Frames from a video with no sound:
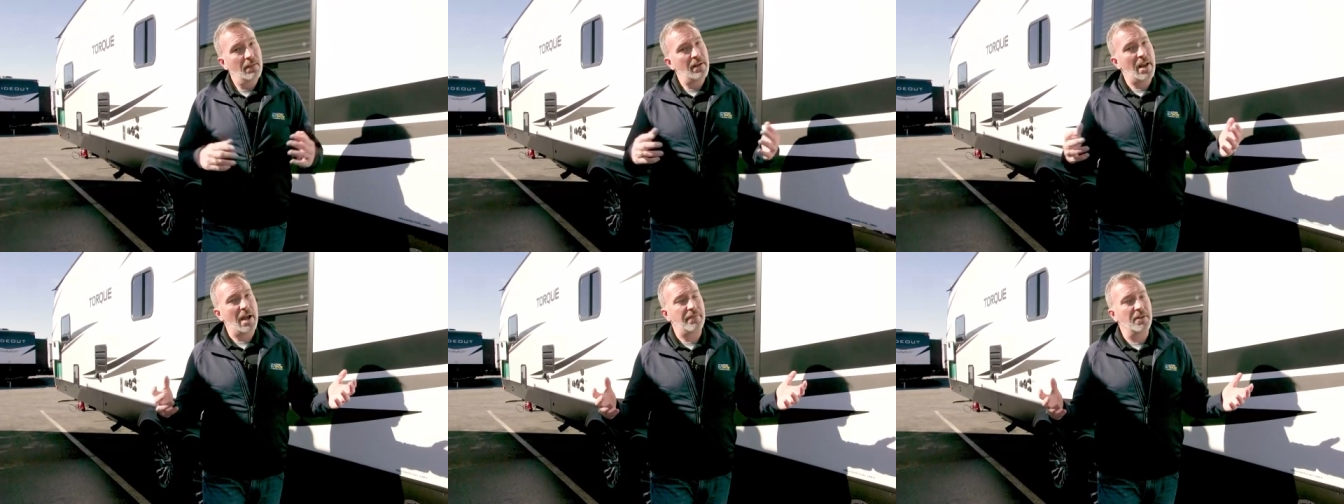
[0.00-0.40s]

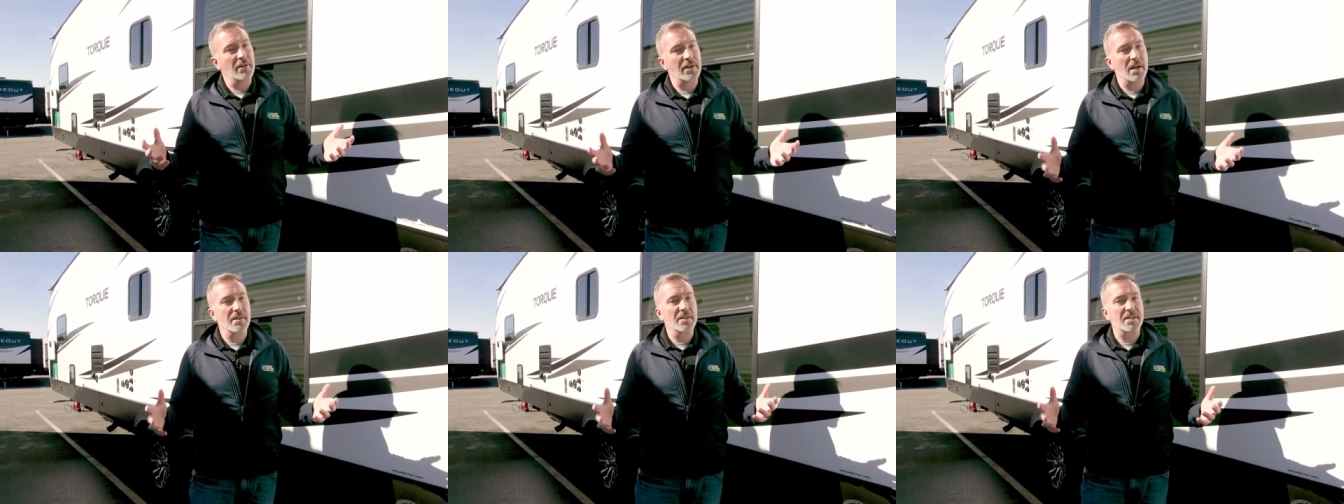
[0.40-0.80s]
Now, if you're
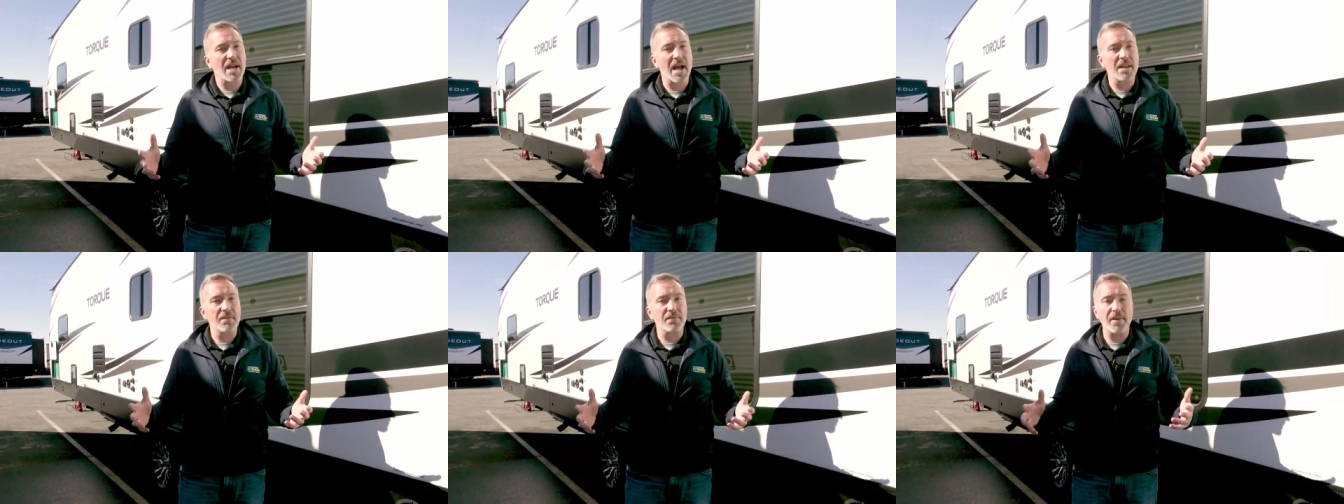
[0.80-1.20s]
on the other
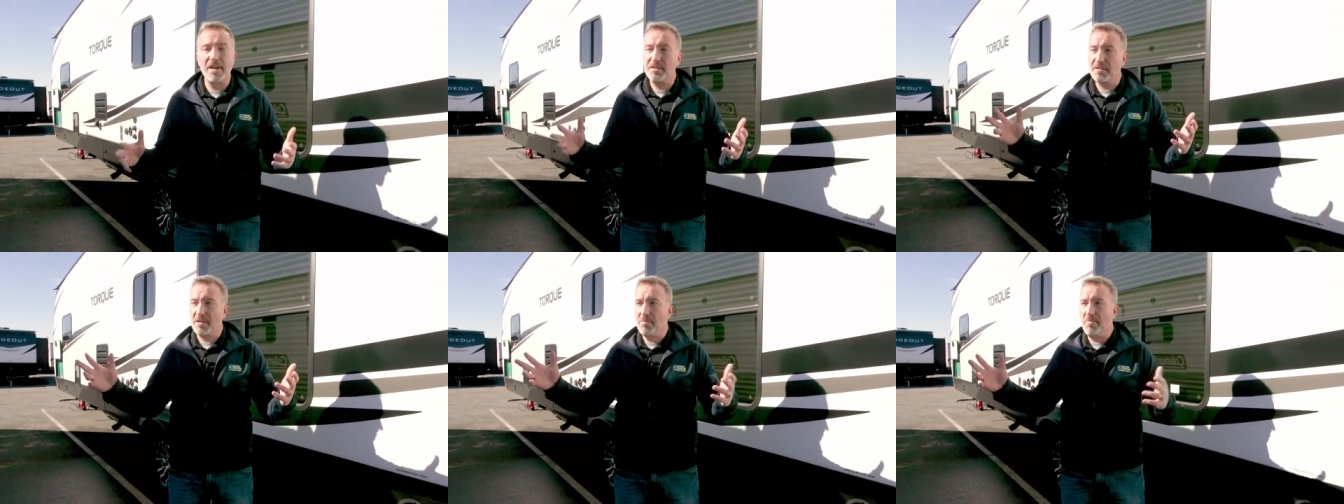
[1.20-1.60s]
side of the
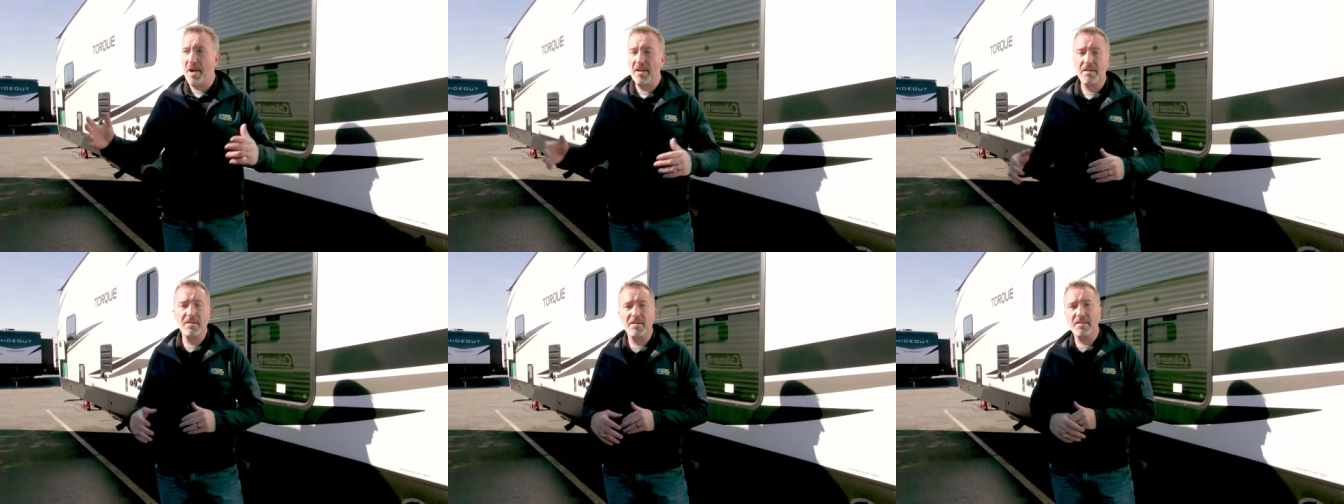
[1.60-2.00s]
fence,
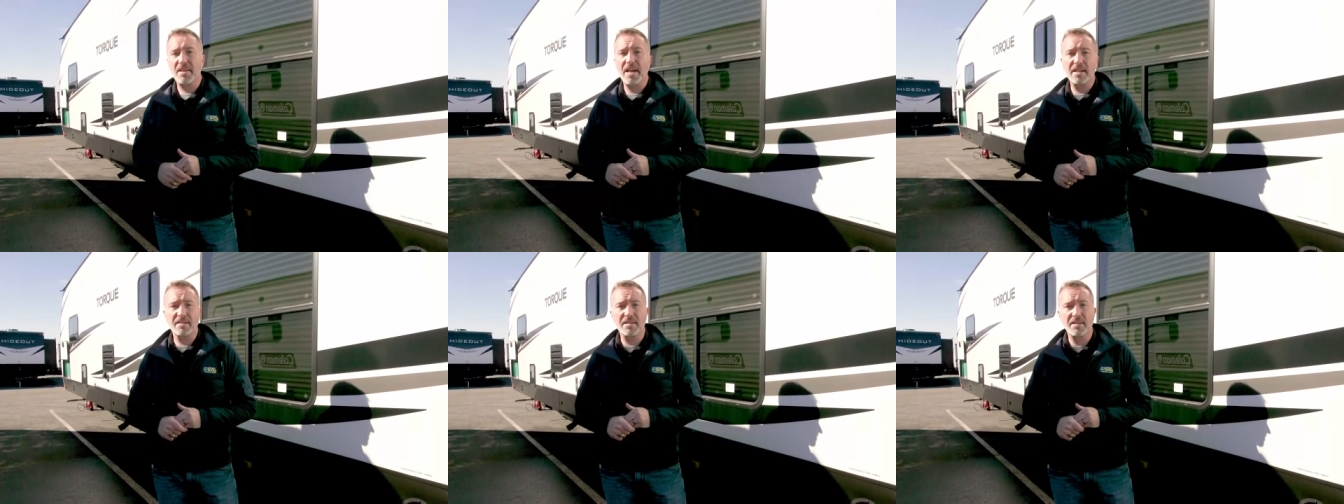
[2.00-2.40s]
competitors
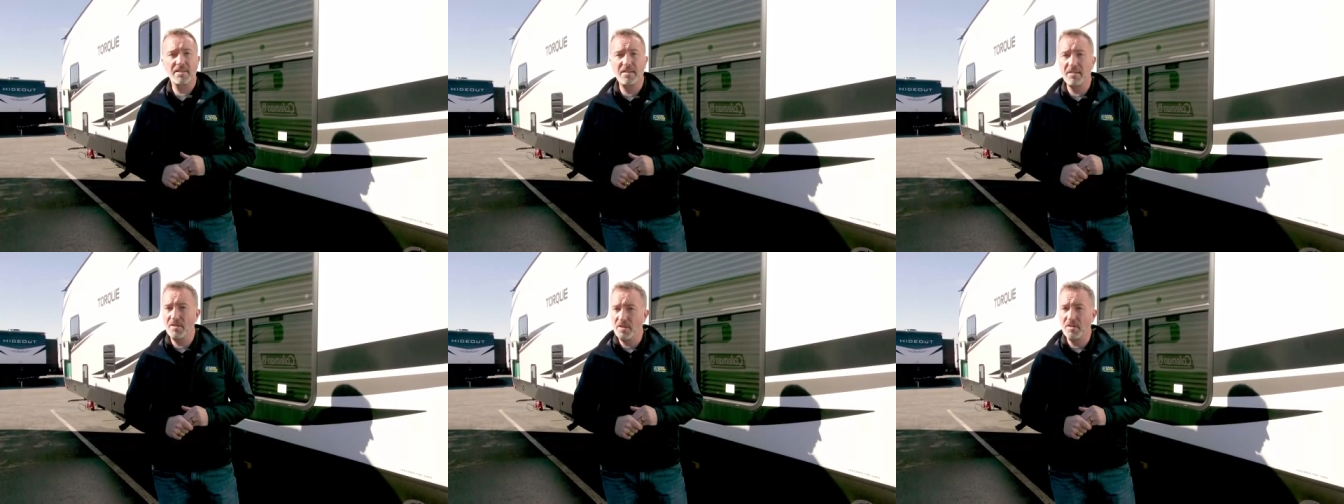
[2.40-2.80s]
thinks
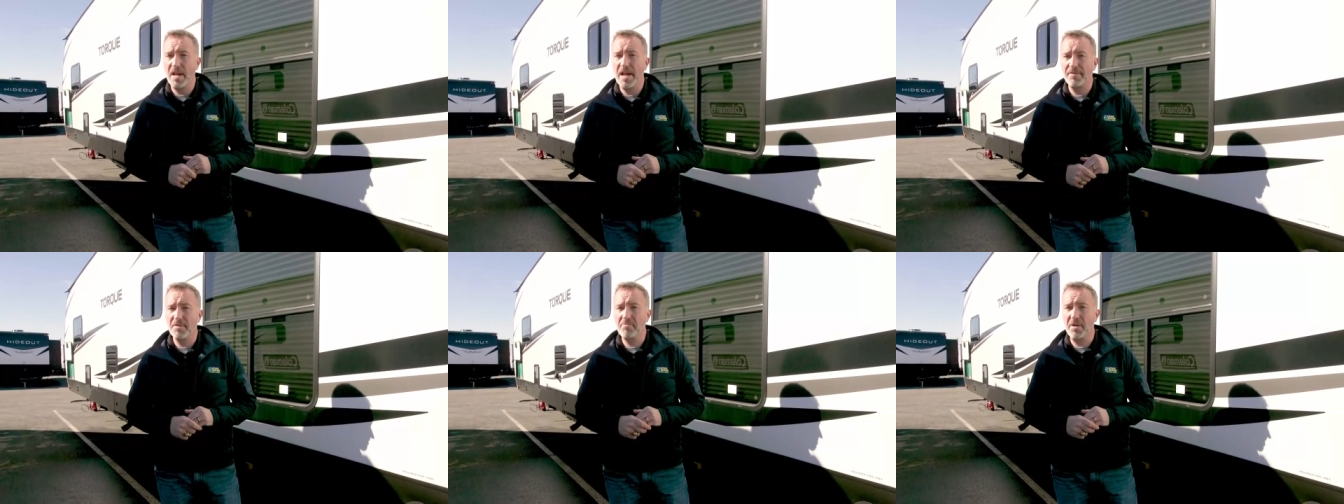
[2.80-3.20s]
that
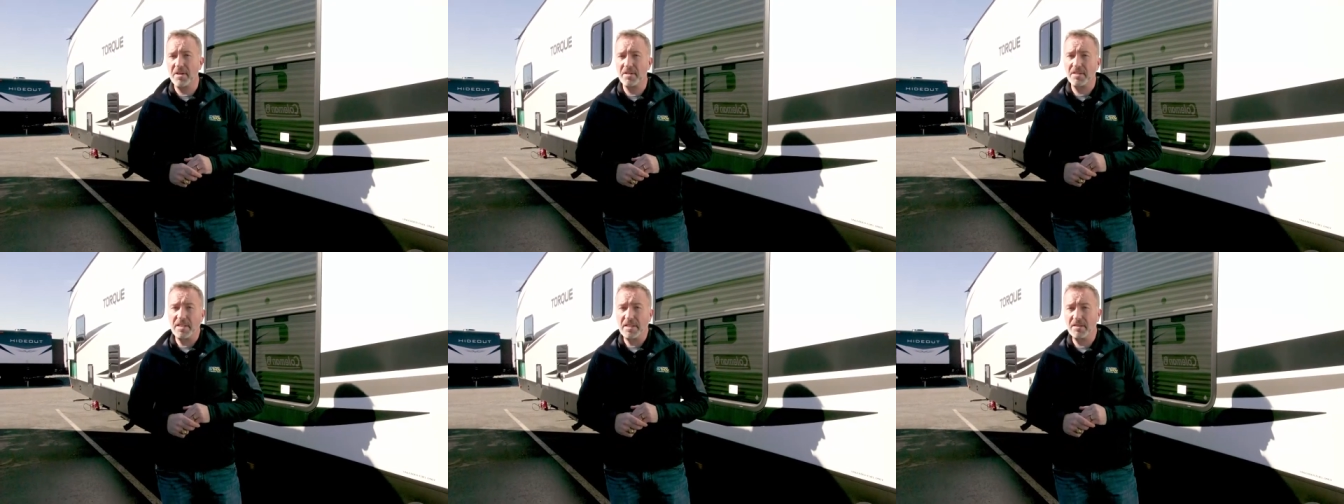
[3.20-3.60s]
they have a
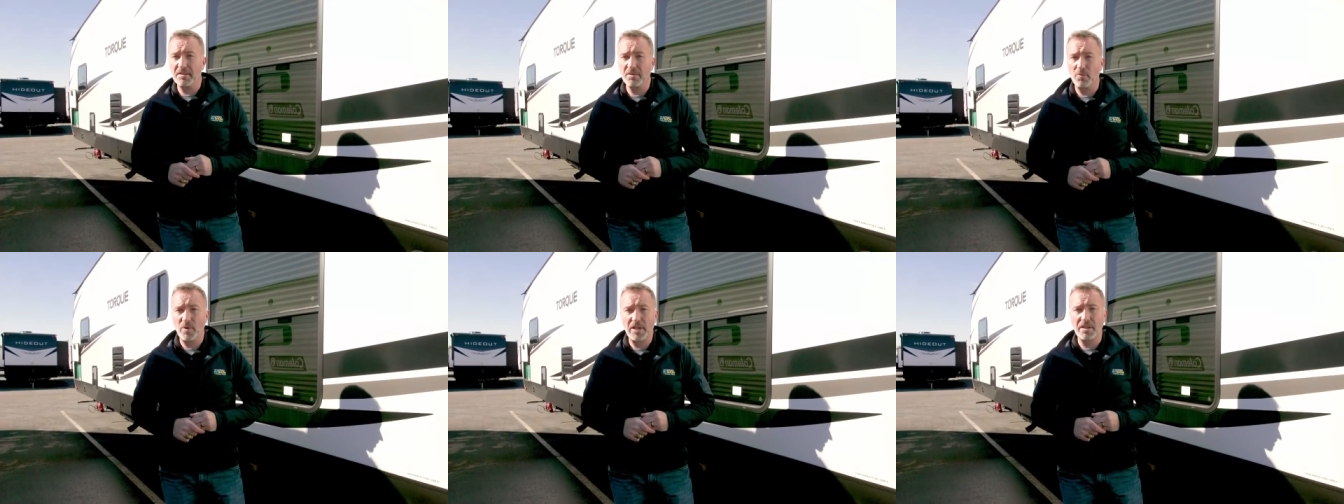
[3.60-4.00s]
better deal
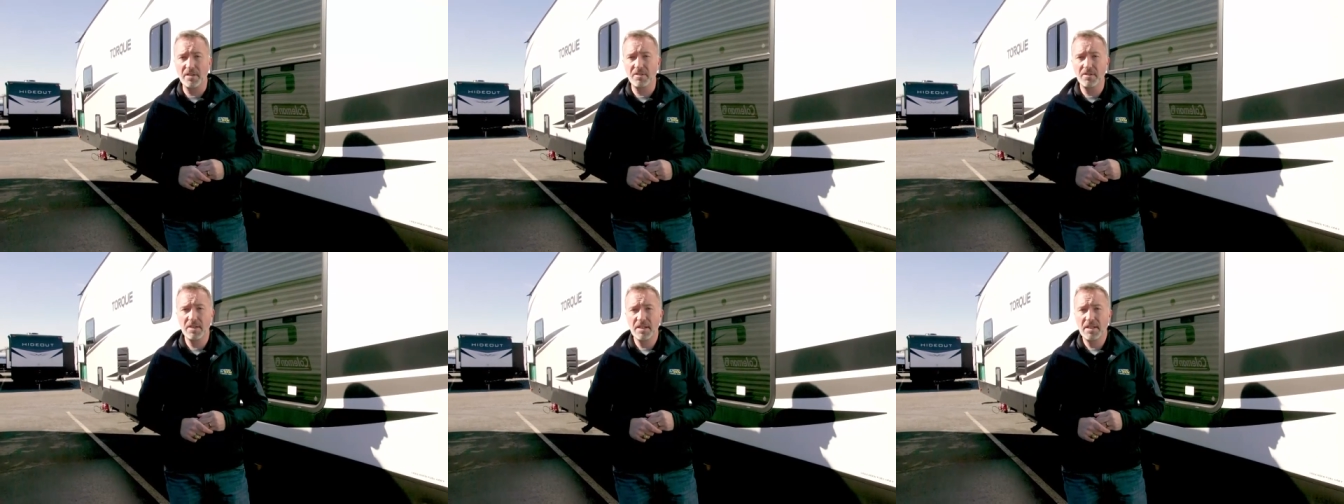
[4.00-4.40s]
than we
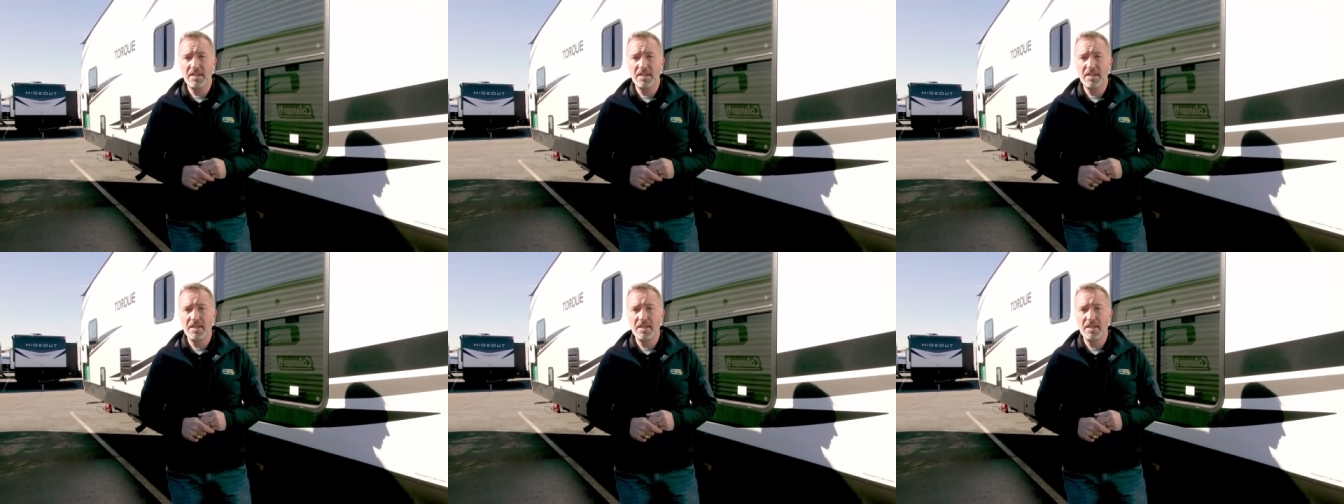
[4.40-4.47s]
do,